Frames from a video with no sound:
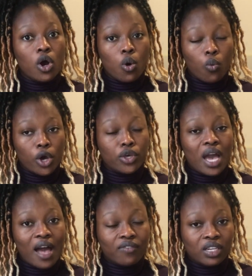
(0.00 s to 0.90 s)
What you
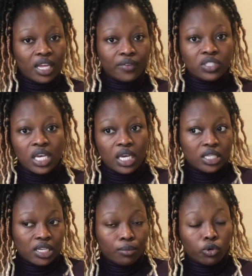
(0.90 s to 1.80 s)
have left is
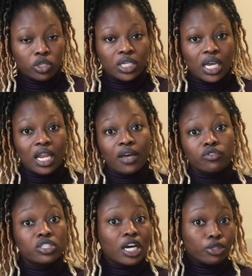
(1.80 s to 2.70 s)
how much?
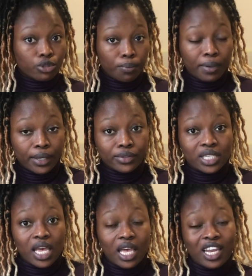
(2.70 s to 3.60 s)
£11,000.
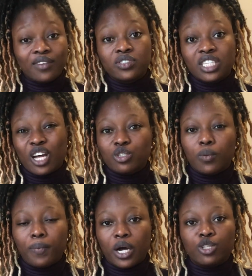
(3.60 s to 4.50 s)

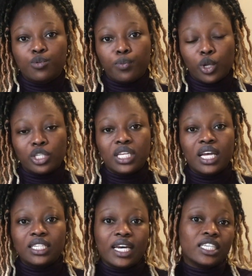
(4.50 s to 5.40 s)
£11,000 plus
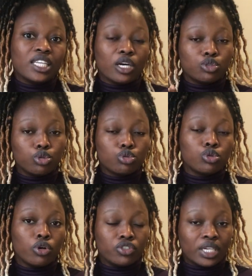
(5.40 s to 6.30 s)

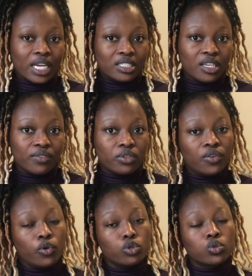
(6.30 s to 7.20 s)
9,207 if
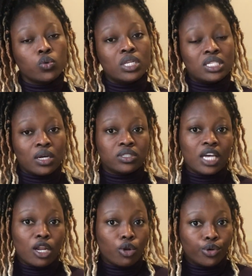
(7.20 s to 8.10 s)
your school is
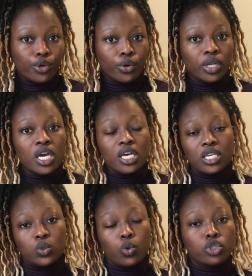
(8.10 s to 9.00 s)
outside London
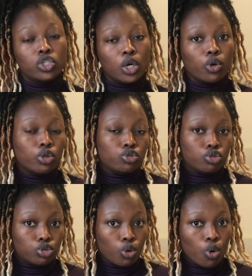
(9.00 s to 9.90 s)
is what you are going to
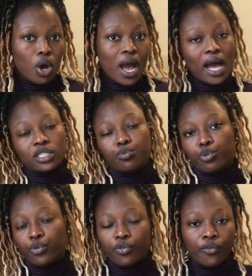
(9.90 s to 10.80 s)
show as
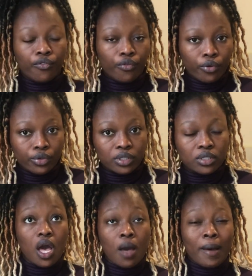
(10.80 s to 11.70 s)
proof of funds.
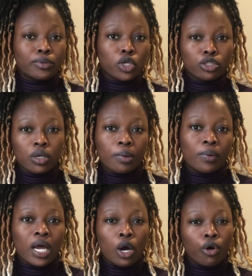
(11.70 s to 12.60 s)
I'm sure some people
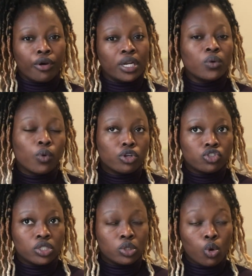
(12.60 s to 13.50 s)
are already
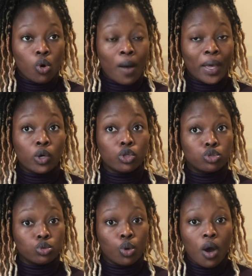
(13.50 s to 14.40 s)
wondering, oh, am I going
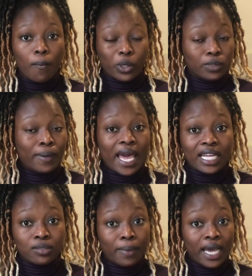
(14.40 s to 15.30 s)
to multiply
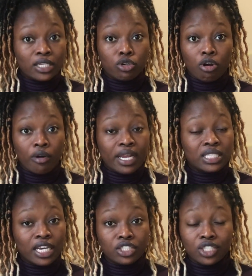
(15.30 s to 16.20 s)
it by the current
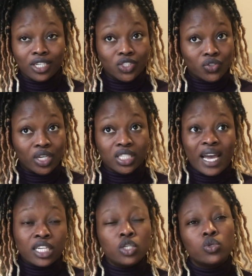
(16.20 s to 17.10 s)
exchange rate? I
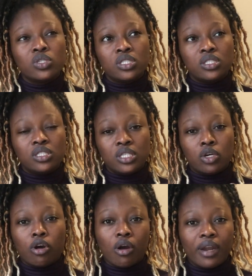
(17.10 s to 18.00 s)
didn't use the
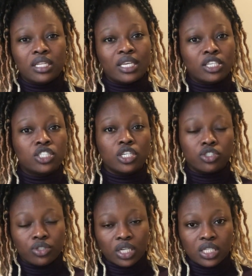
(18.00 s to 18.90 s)
current exchange
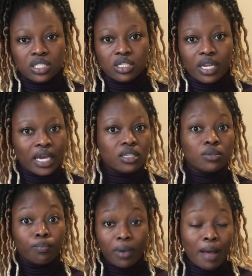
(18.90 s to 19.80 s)
rate, like
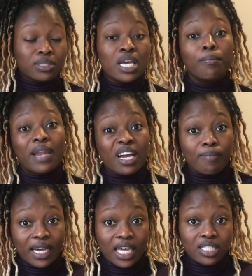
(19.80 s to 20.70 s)
I'm saying black
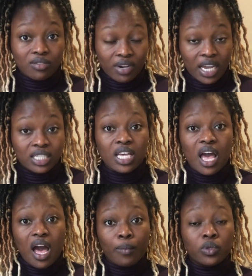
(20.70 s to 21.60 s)
market, right?
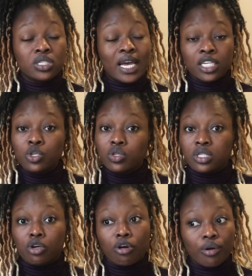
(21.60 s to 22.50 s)
I didn't use the
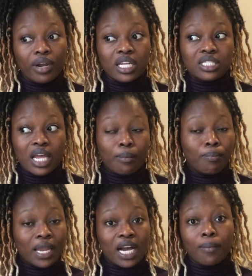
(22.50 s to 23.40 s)
current like
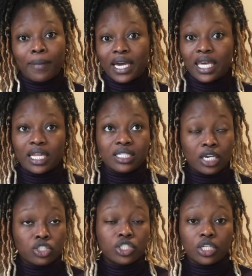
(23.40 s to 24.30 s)
black market
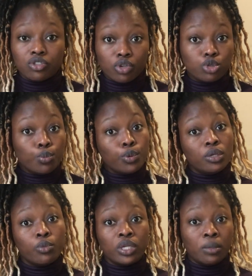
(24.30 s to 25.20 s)
exchange rate to put the
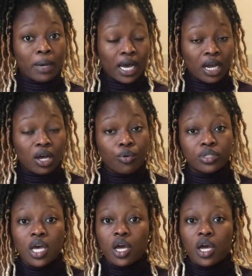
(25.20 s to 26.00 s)
money in my account.